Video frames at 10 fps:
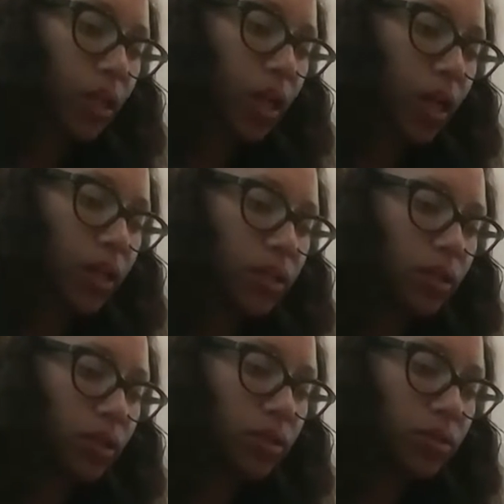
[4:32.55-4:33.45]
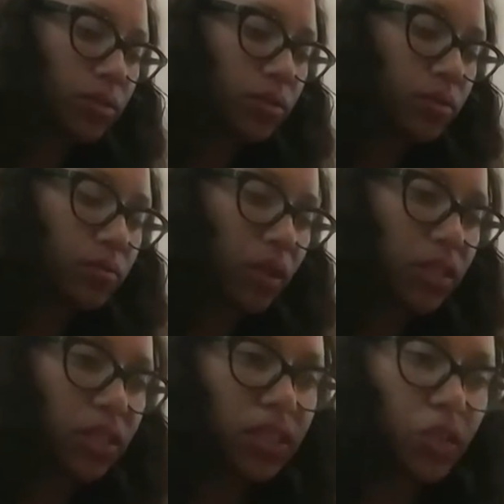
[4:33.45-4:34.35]
and uh,
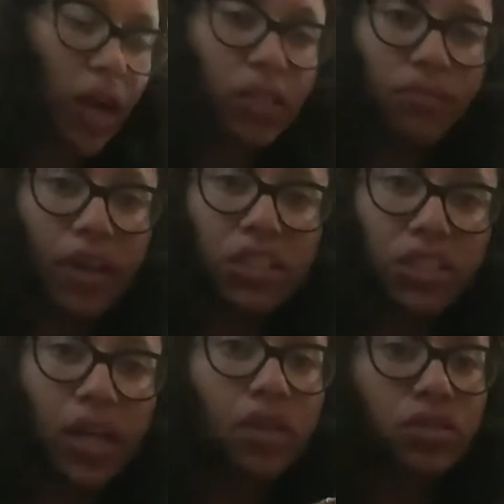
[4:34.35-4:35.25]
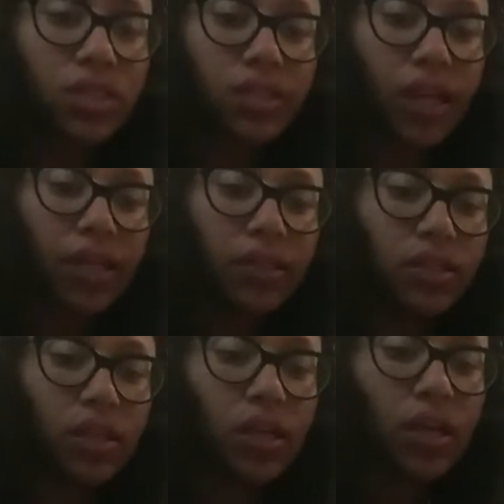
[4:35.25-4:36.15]
basically your elevation, that'll
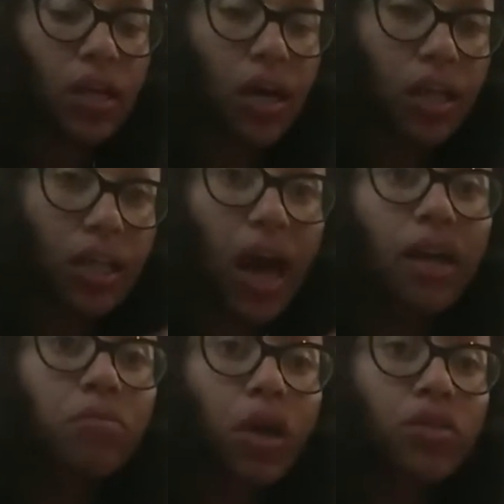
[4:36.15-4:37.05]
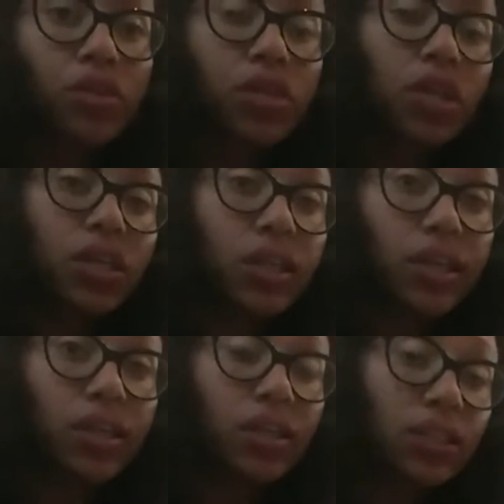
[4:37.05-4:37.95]
dictate a lot about your
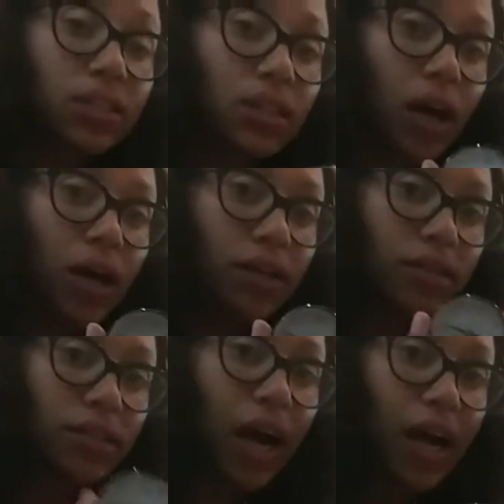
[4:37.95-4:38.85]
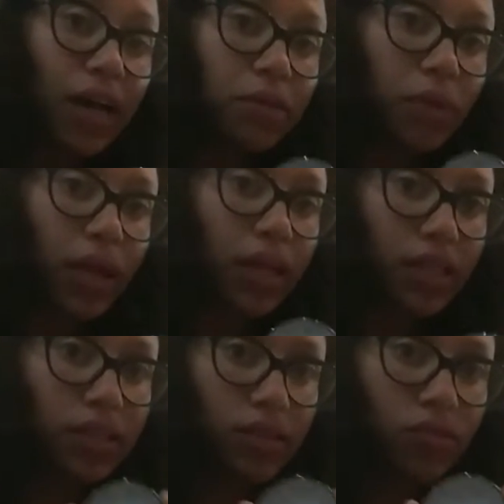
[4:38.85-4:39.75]
cooking uh, time,
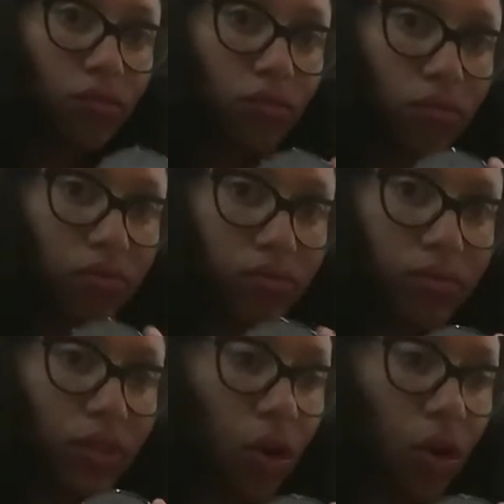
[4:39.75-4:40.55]
and, you